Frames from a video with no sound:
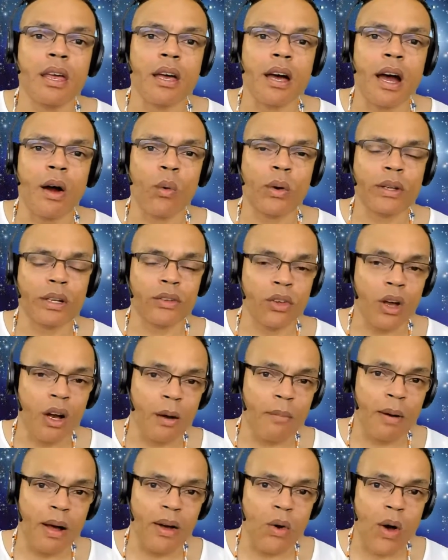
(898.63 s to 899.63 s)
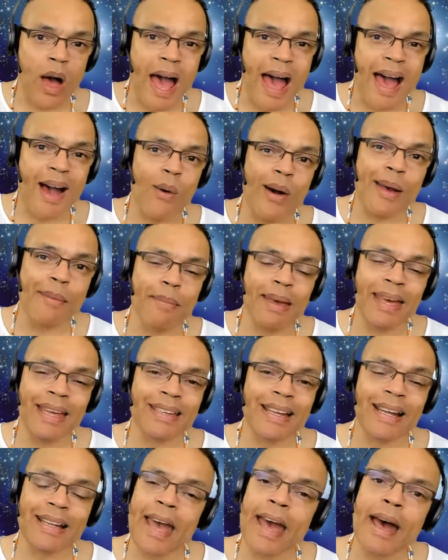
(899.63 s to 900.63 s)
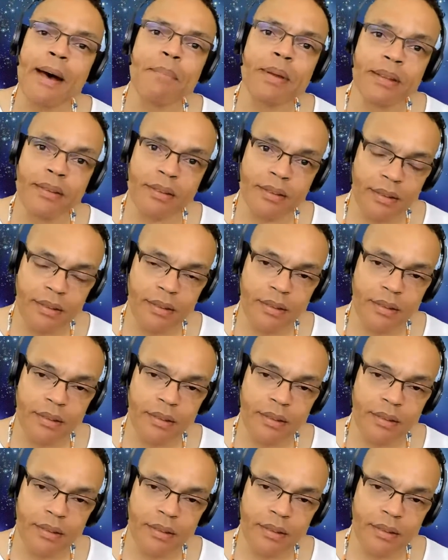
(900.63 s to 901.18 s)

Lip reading: I want to talk about how I made that happen.